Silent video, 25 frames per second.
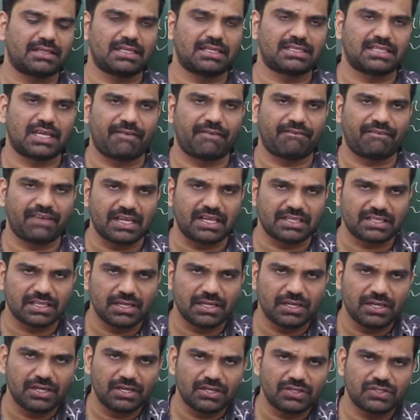the surface
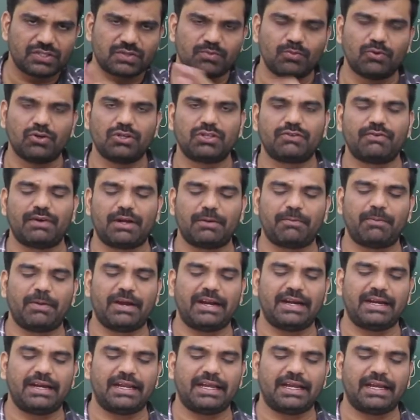smooth for
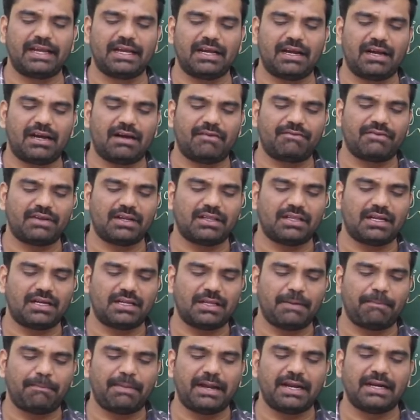painting. After that,
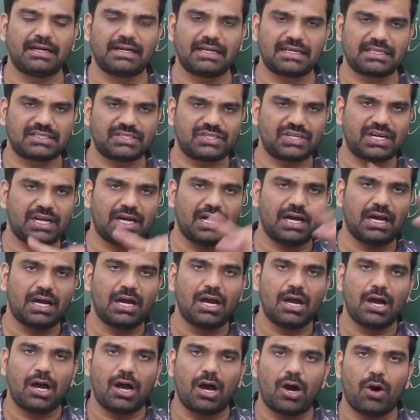the painters draw
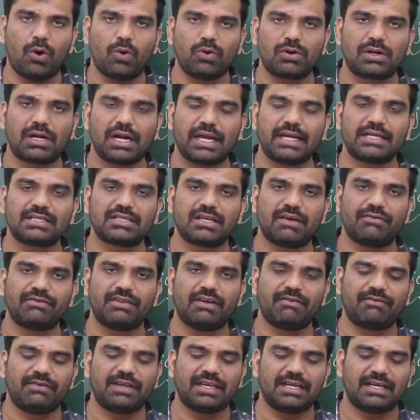outlines of
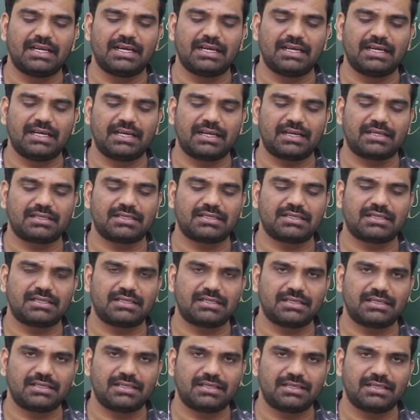the
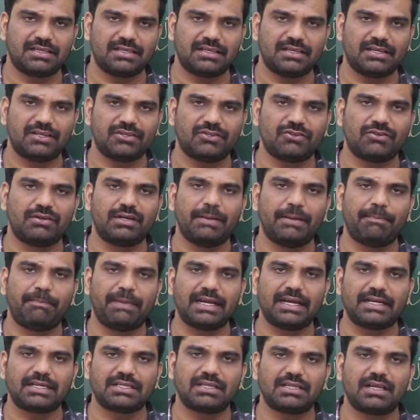figures to
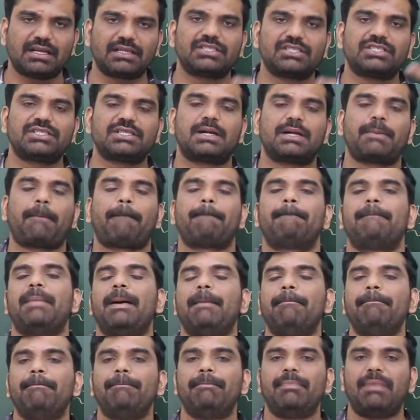depict the
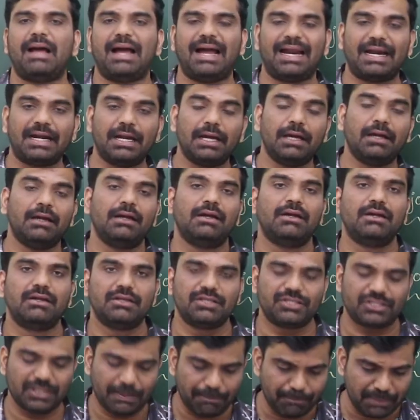pump and
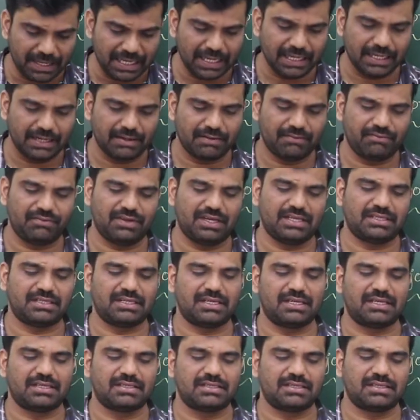chubby
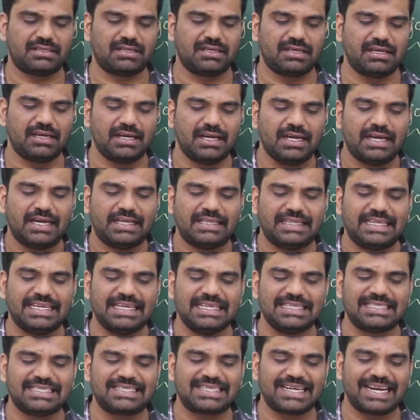faces.
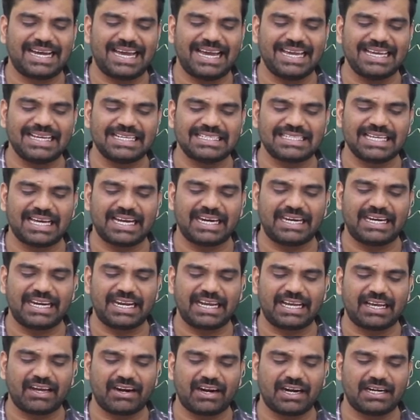These drawings are
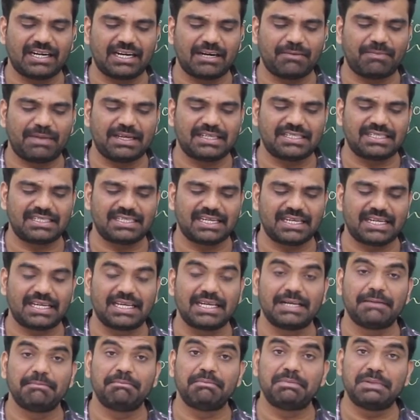decorated by
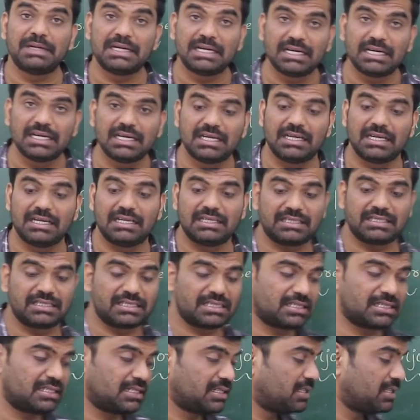sticking
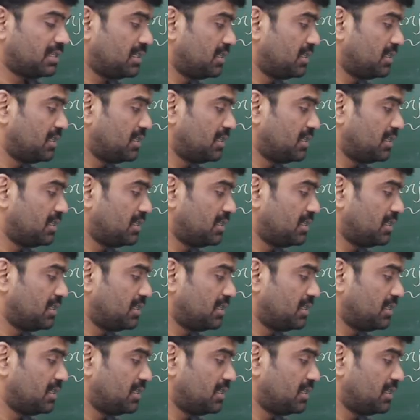pearls.